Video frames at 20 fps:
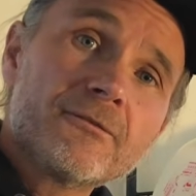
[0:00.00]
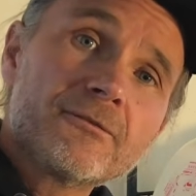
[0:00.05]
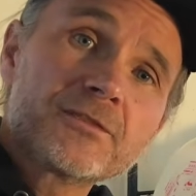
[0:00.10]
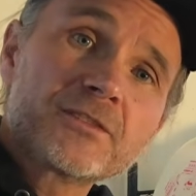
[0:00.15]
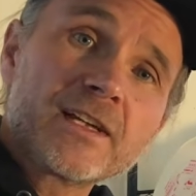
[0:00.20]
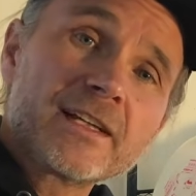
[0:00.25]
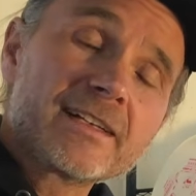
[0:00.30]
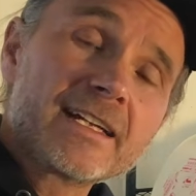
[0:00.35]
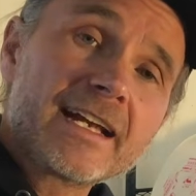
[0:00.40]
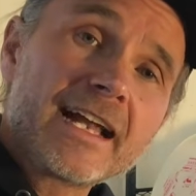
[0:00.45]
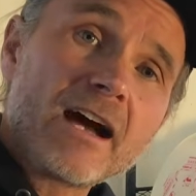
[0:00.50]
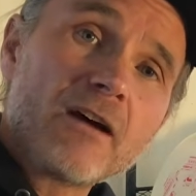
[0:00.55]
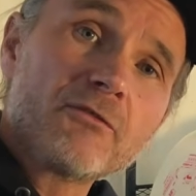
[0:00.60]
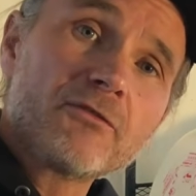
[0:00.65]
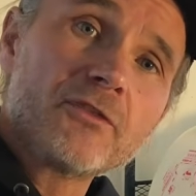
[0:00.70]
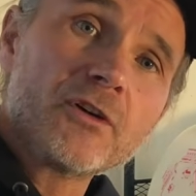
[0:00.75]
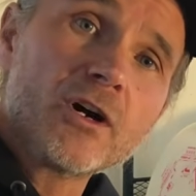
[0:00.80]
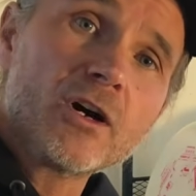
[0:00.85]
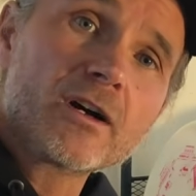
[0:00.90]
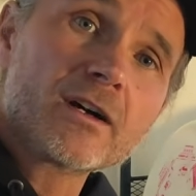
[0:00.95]
send it
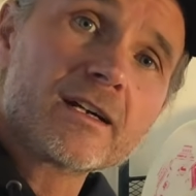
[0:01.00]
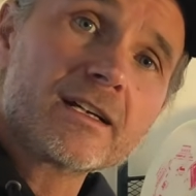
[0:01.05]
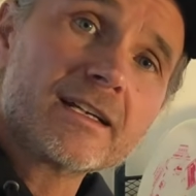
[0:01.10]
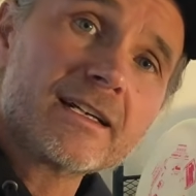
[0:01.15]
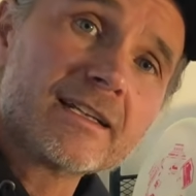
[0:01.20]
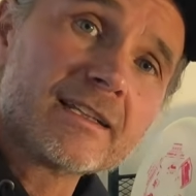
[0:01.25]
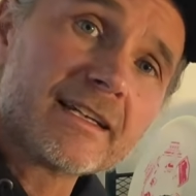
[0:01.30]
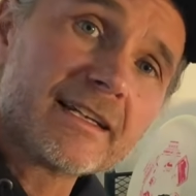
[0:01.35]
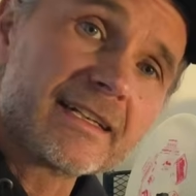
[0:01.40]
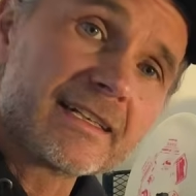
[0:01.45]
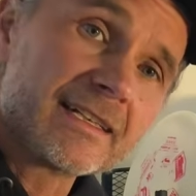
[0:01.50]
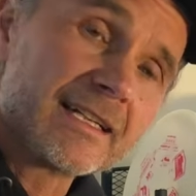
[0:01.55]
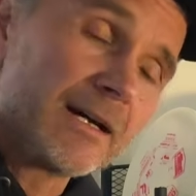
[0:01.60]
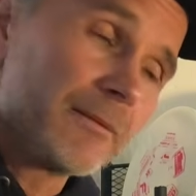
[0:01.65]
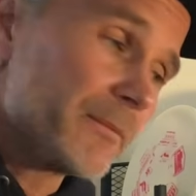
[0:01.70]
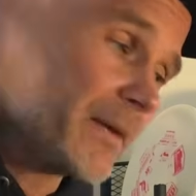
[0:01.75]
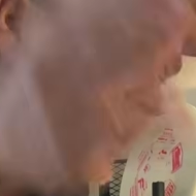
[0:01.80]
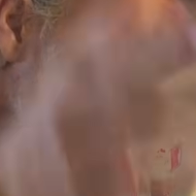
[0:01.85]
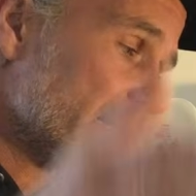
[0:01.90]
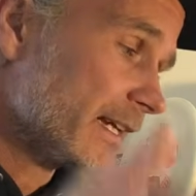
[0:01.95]
out far, and let it
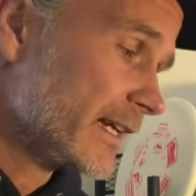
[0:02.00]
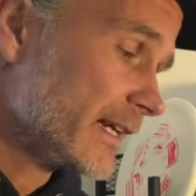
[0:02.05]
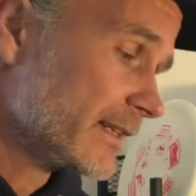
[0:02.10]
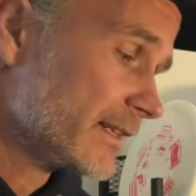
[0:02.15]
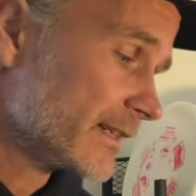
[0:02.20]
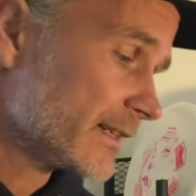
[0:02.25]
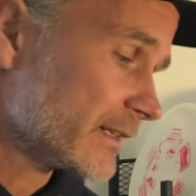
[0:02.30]
come back in.